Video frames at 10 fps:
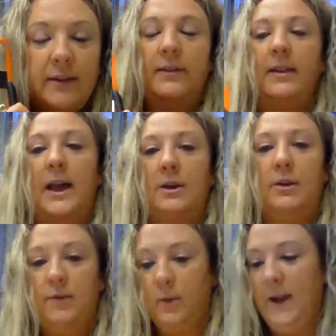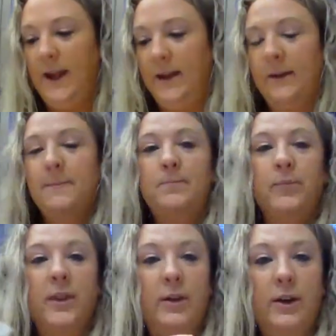It's the letter of the week. They're